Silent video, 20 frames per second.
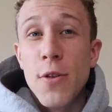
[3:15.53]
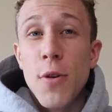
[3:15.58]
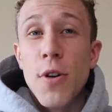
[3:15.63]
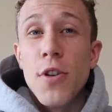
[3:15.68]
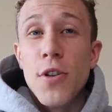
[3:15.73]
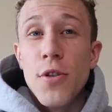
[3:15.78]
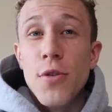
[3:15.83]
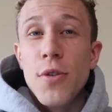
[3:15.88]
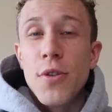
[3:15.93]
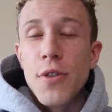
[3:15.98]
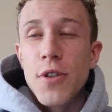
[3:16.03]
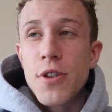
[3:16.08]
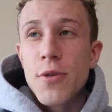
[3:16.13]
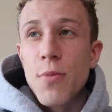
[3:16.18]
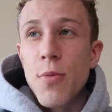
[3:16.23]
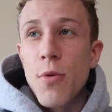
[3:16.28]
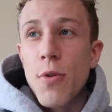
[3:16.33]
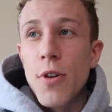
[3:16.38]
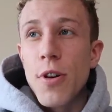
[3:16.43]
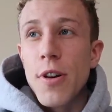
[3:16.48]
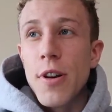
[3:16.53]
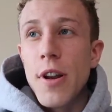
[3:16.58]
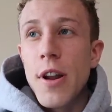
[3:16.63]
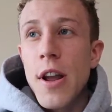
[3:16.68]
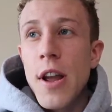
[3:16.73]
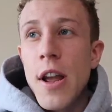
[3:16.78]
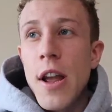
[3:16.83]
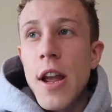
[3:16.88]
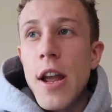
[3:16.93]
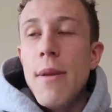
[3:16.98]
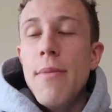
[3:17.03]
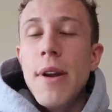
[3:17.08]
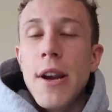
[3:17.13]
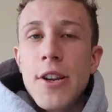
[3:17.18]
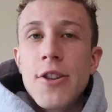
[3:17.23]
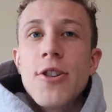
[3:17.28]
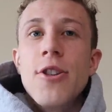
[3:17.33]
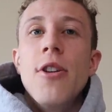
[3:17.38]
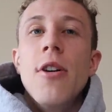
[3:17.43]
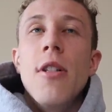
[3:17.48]
are doing the sport, it
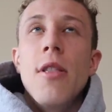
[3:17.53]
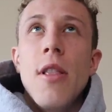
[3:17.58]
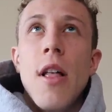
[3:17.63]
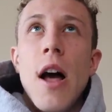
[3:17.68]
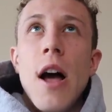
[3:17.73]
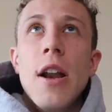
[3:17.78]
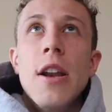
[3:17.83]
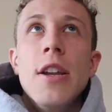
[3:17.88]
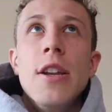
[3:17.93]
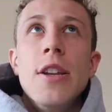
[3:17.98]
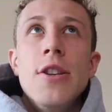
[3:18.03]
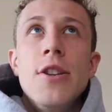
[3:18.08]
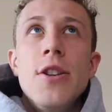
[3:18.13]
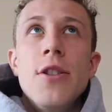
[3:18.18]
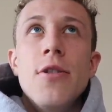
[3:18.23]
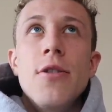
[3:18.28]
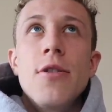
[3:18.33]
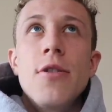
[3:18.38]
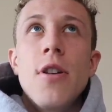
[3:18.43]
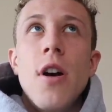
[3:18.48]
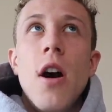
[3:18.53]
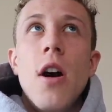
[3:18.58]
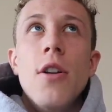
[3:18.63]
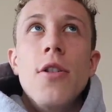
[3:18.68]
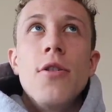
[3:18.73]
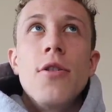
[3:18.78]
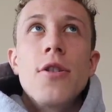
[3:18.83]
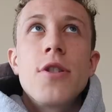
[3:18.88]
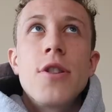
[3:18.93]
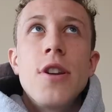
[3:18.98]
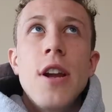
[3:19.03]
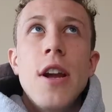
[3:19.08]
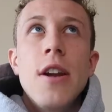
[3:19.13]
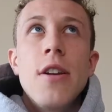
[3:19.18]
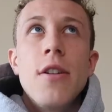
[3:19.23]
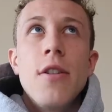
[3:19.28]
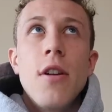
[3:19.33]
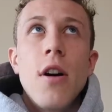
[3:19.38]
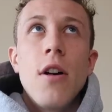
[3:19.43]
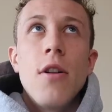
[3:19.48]
makes it a lot easier to
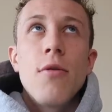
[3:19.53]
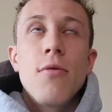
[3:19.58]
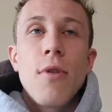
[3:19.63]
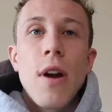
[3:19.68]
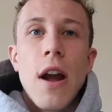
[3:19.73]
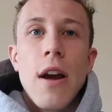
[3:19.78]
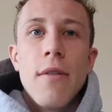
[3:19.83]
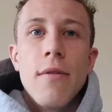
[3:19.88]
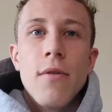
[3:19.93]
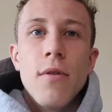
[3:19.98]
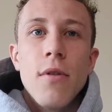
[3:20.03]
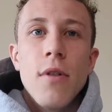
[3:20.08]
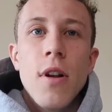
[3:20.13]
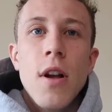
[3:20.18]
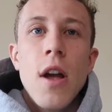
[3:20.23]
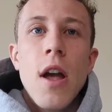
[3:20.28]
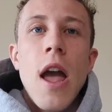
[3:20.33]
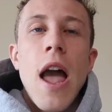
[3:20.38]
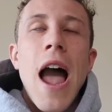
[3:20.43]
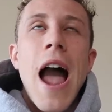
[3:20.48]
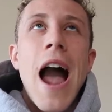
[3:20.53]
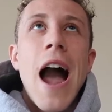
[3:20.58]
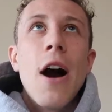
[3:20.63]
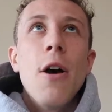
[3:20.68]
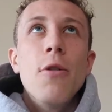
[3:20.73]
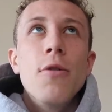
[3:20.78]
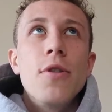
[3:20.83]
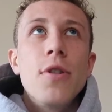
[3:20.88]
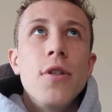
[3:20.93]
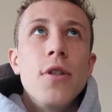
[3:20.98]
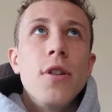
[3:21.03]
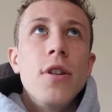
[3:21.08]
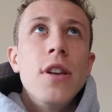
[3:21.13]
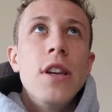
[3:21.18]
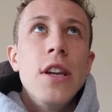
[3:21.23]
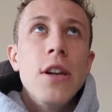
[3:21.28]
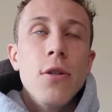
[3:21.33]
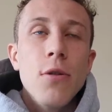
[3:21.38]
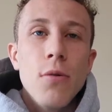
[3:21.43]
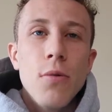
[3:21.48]
understand and unravel how to
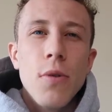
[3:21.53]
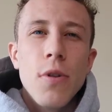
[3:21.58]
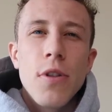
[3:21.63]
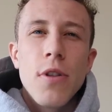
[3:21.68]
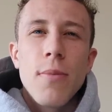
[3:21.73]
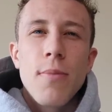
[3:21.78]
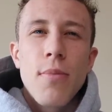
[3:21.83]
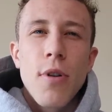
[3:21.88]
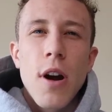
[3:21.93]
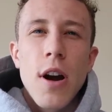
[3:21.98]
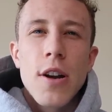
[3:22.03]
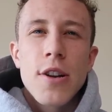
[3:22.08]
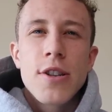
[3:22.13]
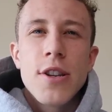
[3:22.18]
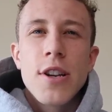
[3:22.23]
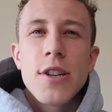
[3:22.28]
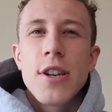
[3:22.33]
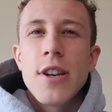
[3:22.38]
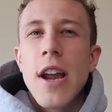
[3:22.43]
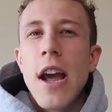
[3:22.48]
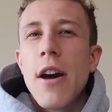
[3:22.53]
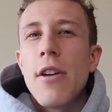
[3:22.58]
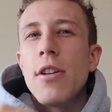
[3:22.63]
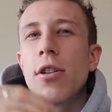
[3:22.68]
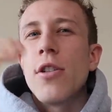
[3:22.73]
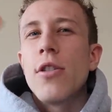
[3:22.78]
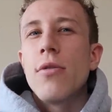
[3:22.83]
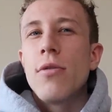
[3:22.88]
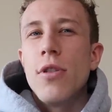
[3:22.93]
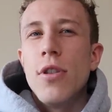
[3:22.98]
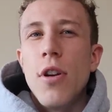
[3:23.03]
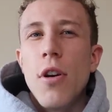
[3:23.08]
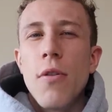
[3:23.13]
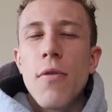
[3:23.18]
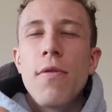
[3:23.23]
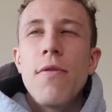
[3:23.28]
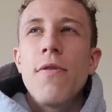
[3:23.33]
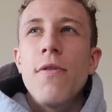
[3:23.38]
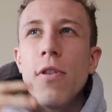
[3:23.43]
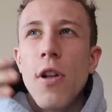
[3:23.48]
deal with the process and how to, you
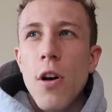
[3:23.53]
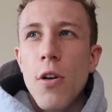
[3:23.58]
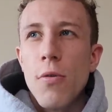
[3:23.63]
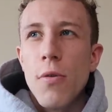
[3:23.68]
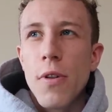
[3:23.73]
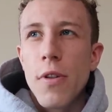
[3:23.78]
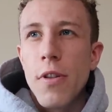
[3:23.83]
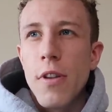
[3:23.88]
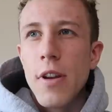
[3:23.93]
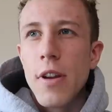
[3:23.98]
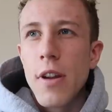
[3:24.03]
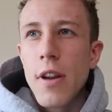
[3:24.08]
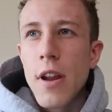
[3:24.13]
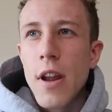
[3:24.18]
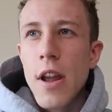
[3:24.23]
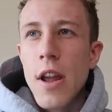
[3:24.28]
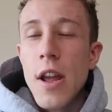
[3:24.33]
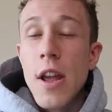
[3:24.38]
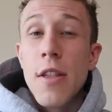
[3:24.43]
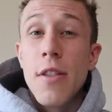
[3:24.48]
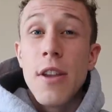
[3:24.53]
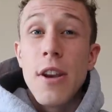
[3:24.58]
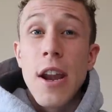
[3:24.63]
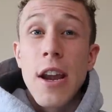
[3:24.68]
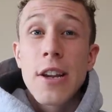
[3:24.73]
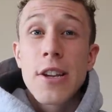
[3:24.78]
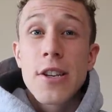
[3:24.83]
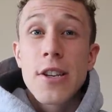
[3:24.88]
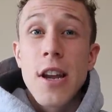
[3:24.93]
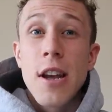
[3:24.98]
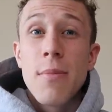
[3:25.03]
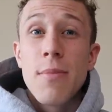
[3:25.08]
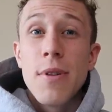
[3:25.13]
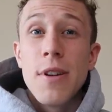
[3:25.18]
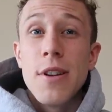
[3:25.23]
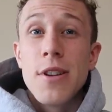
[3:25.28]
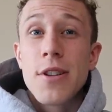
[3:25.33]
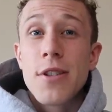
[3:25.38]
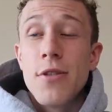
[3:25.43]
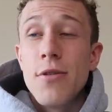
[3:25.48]
know, flow with it. The next step
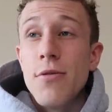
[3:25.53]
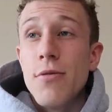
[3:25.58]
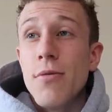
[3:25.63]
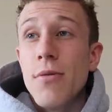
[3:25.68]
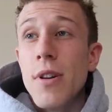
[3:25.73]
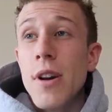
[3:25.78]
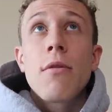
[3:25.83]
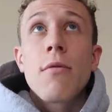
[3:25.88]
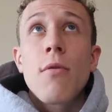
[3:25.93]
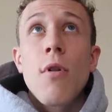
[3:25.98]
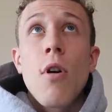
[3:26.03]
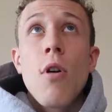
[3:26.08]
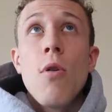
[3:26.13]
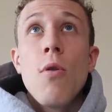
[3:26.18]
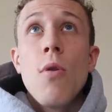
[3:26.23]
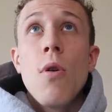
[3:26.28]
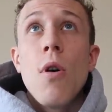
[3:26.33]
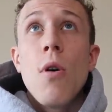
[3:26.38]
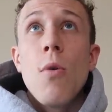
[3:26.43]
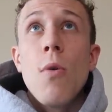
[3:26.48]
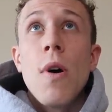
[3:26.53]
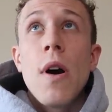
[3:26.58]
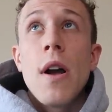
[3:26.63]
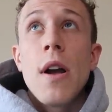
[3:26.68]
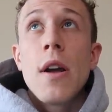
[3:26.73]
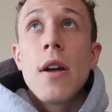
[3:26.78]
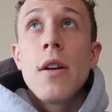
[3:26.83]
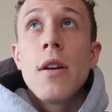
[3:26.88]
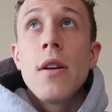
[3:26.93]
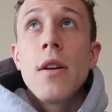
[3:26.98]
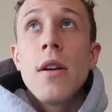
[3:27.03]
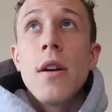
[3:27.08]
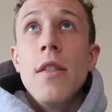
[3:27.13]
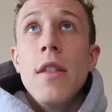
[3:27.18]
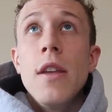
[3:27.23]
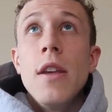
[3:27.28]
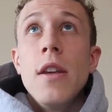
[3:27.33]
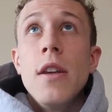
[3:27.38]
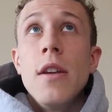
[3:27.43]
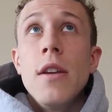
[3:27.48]
is to throw away
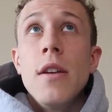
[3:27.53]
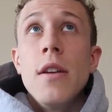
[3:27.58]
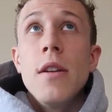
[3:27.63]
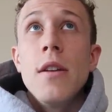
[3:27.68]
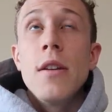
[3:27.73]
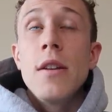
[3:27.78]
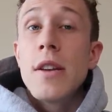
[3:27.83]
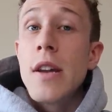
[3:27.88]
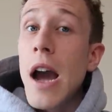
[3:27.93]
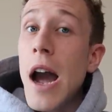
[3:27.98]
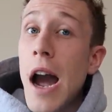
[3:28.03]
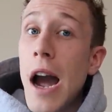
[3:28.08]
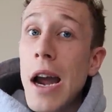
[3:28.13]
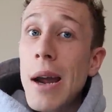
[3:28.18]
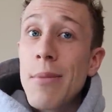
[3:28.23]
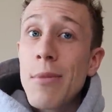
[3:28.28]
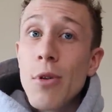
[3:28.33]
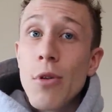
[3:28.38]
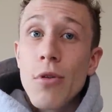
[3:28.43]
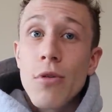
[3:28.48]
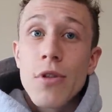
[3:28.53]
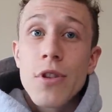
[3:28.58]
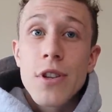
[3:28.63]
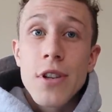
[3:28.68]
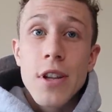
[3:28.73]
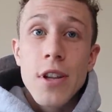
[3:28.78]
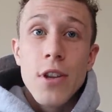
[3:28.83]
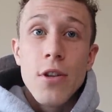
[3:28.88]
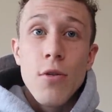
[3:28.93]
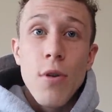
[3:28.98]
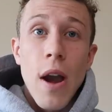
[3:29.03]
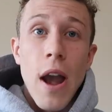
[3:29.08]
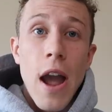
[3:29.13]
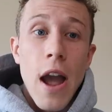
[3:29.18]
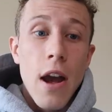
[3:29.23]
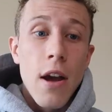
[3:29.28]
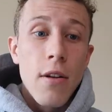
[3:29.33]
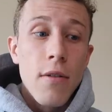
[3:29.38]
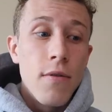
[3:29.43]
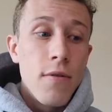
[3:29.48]
the time goals that you
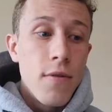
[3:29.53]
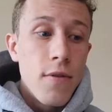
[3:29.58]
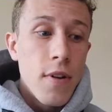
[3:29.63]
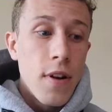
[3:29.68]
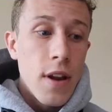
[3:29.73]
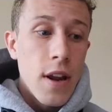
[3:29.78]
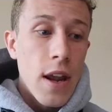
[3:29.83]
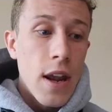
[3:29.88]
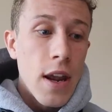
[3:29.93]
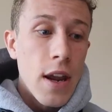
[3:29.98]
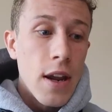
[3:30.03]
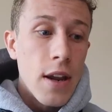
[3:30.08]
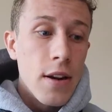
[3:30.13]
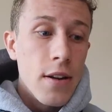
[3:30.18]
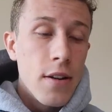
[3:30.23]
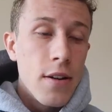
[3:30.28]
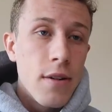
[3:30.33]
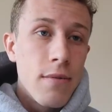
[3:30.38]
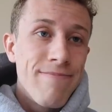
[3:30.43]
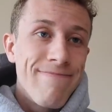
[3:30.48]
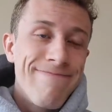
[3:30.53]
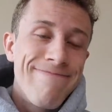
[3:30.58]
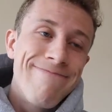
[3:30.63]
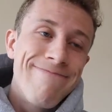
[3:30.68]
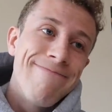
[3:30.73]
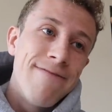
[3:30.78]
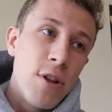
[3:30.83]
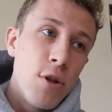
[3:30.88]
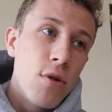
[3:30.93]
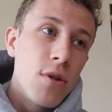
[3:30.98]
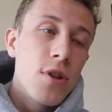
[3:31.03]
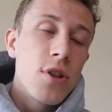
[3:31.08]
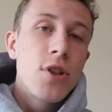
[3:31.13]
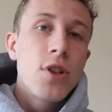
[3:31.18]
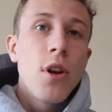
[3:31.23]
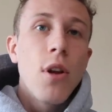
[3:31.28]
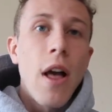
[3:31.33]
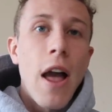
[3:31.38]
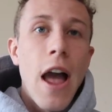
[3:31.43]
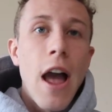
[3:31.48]
have, and you can
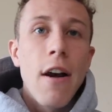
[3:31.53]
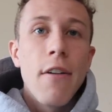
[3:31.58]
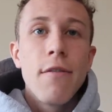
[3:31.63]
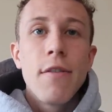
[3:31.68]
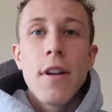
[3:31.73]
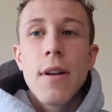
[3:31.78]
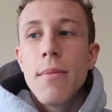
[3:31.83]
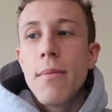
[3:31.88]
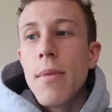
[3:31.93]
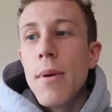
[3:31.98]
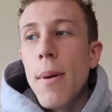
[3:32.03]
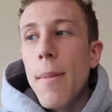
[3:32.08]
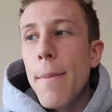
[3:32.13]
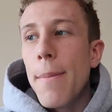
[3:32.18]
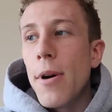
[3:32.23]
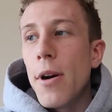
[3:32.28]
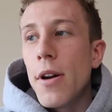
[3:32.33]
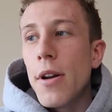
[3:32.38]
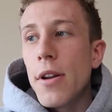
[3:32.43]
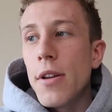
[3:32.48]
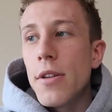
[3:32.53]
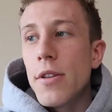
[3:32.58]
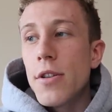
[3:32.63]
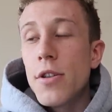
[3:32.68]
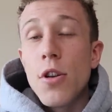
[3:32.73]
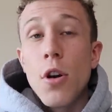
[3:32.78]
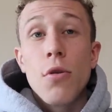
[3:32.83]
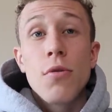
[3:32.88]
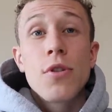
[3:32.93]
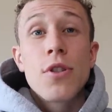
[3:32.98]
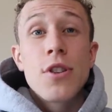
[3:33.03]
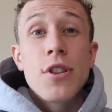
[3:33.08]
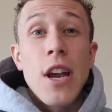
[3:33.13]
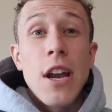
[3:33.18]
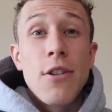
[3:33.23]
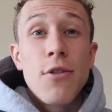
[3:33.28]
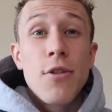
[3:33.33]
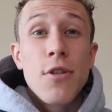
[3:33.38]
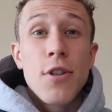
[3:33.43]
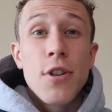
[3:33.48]
still have them, but don't
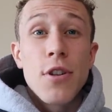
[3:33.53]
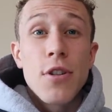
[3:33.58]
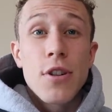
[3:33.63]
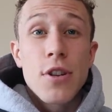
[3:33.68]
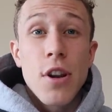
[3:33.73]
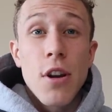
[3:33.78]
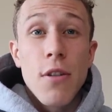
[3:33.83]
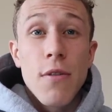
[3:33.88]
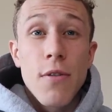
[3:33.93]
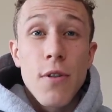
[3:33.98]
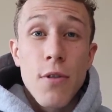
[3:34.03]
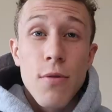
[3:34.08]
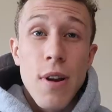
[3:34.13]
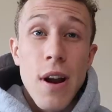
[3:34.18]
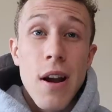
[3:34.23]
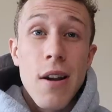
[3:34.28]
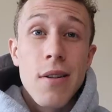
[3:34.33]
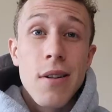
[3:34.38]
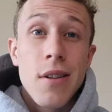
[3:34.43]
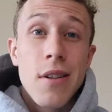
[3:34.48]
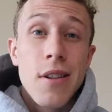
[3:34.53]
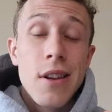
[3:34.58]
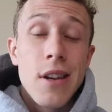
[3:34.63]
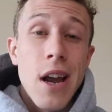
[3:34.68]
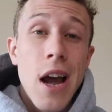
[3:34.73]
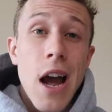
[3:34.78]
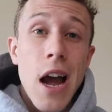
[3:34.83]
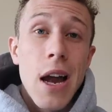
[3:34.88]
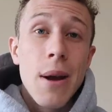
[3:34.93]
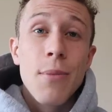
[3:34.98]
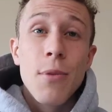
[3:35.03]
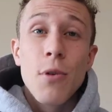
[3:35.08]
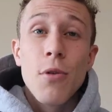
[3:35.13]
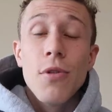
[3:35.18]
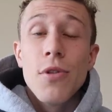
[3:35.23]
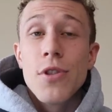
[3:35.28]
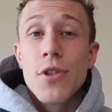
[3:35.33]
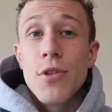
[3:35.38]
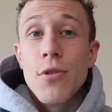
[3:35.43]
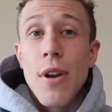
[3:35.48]
center yourself around the time
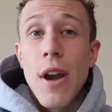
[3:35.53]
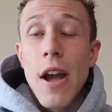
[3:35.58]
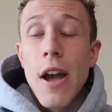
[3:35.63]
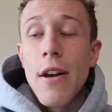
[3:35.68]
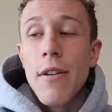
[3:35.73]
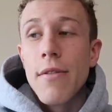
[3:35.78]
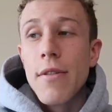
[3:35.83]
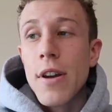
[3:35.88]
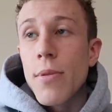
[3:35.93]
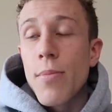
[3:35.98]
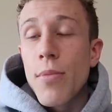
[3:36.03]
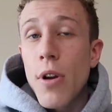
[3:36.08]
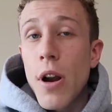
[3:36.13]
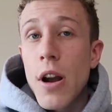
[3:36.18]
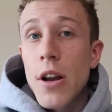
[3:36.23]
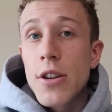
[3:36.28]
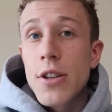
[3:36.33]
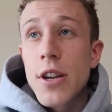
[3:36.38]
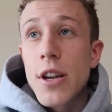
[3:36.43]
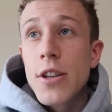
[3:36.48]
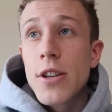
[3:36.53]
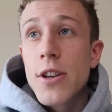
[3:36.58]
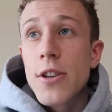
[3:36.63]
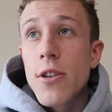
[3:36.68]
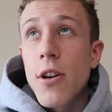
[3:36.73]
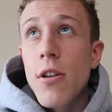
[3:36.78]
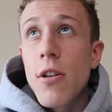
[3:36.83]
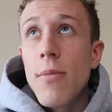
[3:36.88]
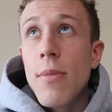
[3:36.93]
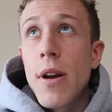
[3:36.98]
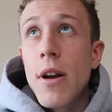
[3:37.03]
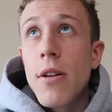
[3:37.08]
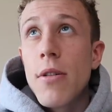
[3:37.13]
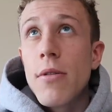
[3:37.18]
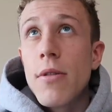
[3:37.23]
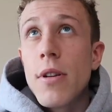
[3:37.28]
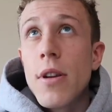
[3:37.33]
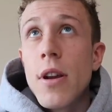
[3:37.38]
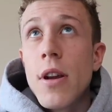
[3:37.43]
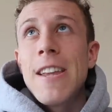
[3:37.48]
goals you have. The process is all
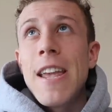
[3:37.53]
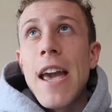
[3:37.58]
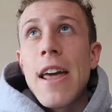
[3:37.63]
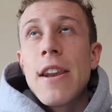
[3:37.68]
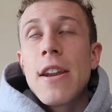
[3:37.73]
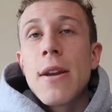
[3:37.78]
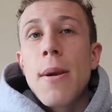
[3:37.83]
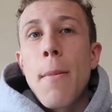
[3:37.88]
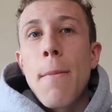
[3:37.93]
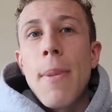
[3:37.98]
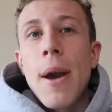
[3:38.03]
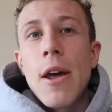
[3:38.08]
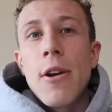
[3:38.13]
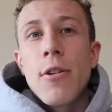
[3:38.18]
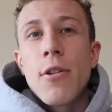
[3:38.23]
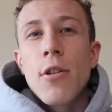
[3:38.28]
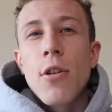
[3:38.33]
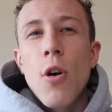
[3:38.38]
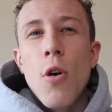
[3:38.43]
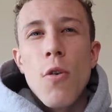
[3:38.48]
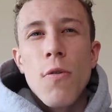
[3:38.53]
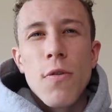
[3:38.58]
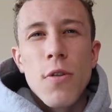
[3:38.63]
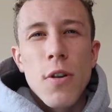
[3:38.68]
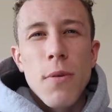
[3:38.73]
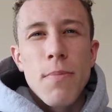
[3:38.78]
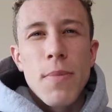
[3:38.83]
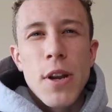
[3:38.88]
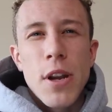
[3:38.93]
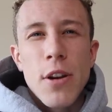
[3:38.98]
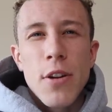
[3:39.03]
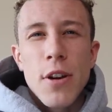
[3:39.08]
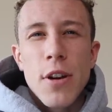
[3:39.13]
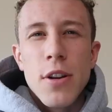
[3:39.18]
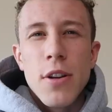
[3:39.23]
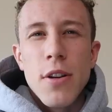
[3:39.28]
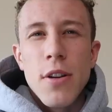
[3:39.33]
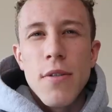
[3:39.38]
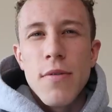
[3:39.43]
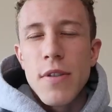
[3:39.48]
about getting better over a
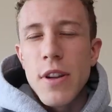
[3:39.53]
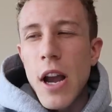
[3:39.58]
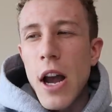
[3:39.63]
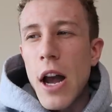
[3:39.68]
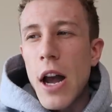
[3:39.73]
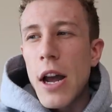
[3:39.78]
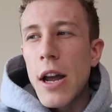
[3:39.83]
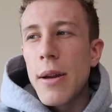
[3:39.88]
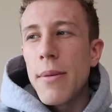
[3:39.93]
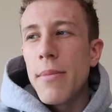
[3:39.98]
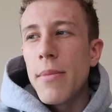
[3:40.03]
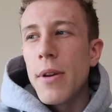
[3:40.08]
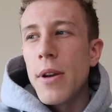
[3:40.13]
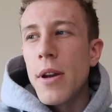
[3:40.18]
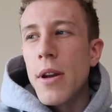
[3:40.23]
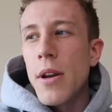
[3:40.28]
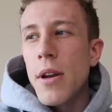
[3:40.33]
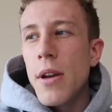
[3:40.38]
period of time